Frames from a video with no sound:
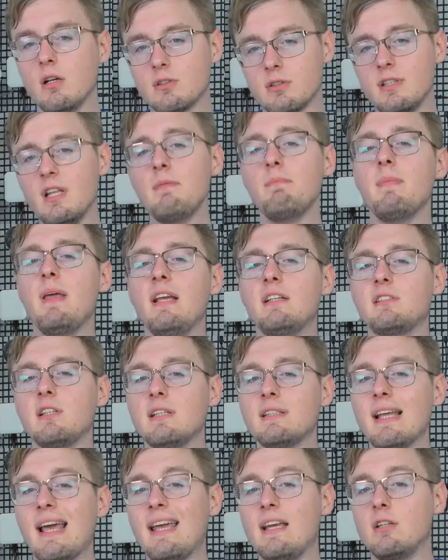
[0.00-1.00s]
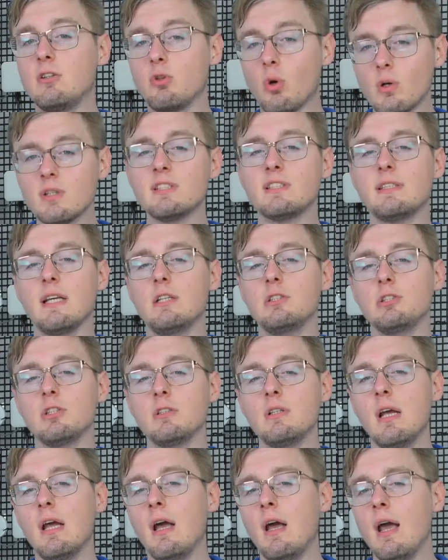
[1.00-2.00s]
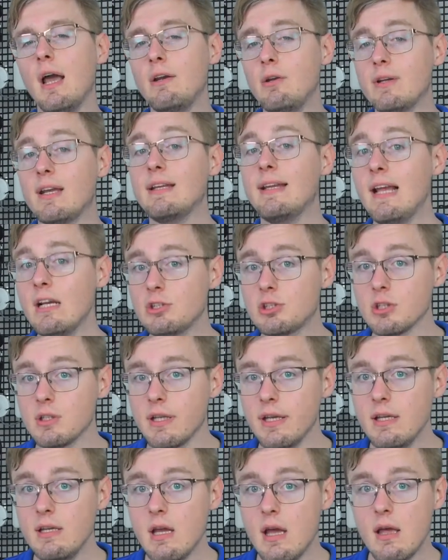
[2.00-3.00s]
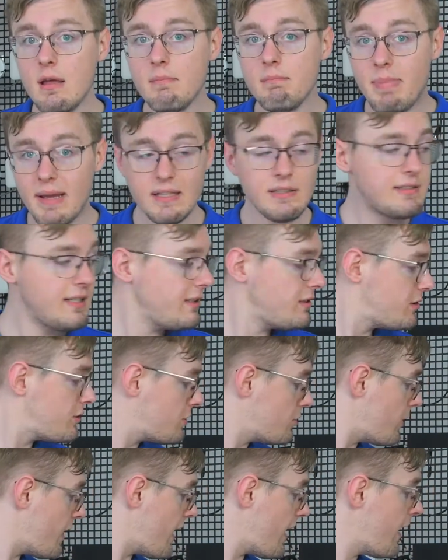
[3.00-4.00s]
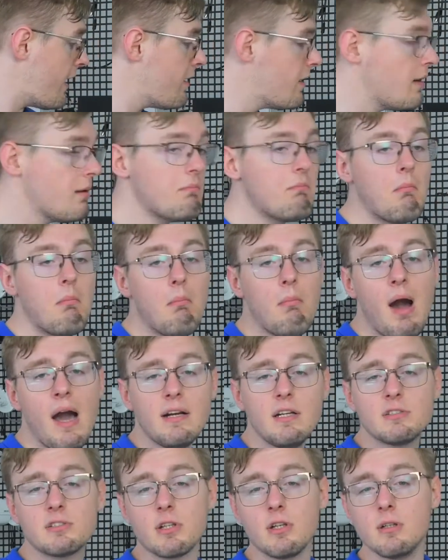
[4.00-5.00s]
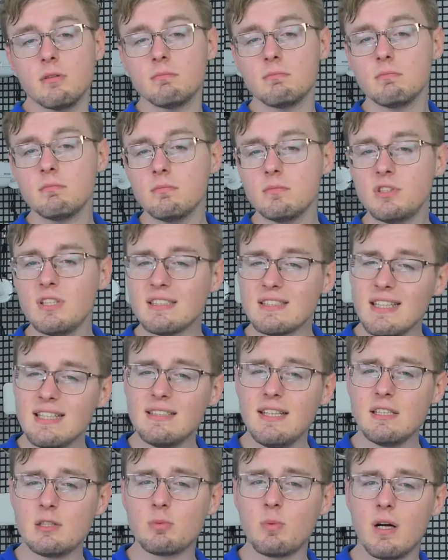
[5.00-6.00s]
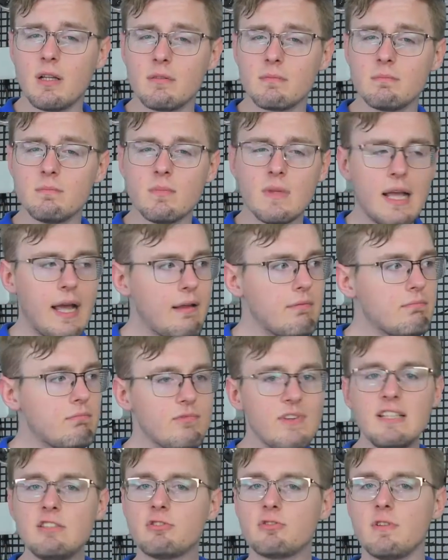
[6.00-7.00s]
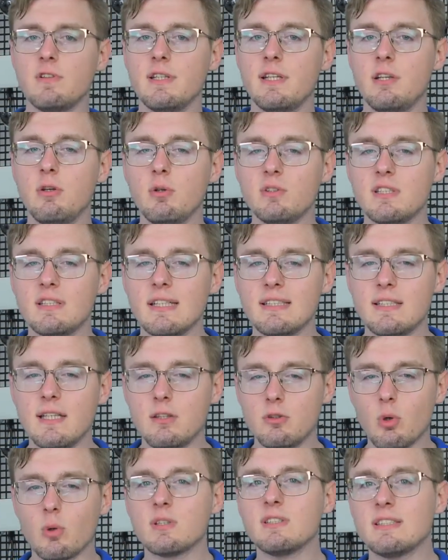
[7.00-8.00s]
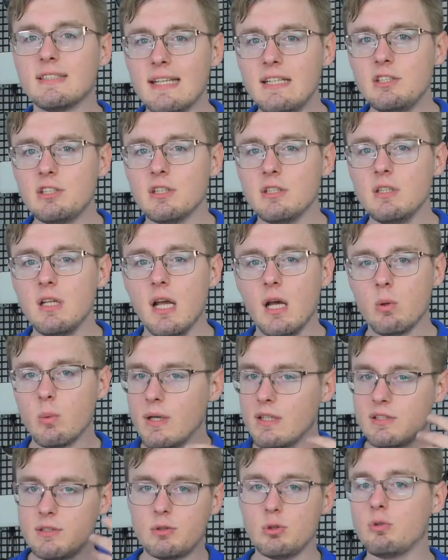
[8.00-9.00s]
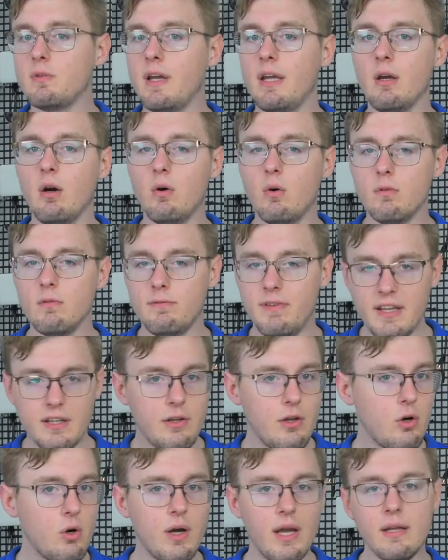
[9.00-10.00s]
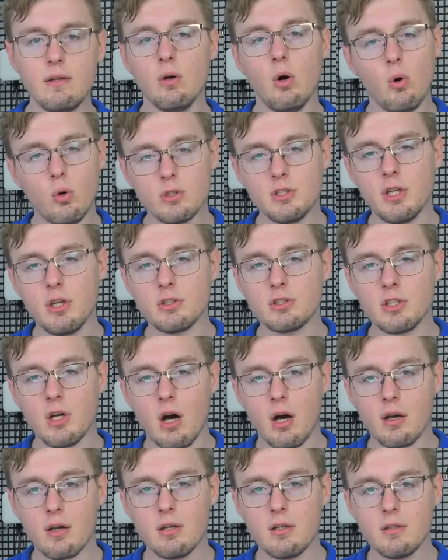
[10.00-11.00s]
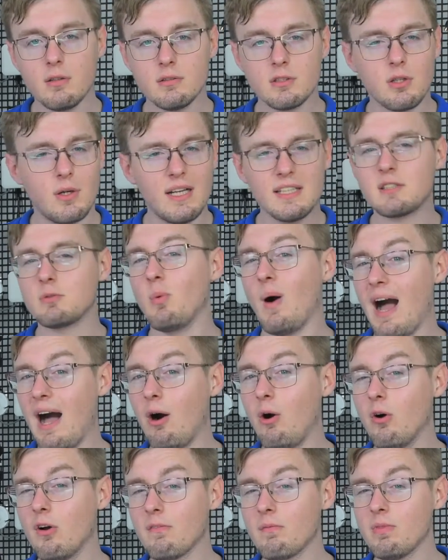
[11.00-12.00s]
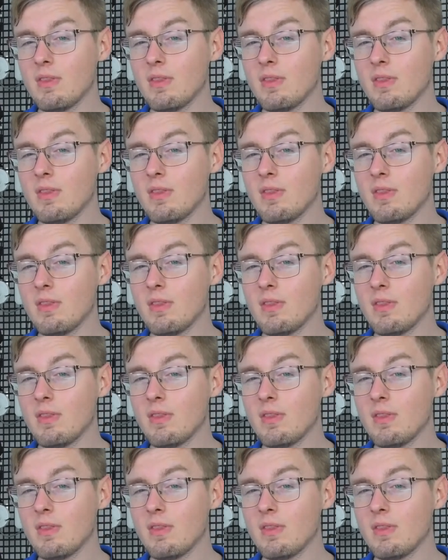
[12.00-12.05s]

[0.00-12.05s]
So that makes it a door station, and you can actually bend it to a monitor, just like this one, and literally use it as a door station with two-way video and audio talk. So that's wow.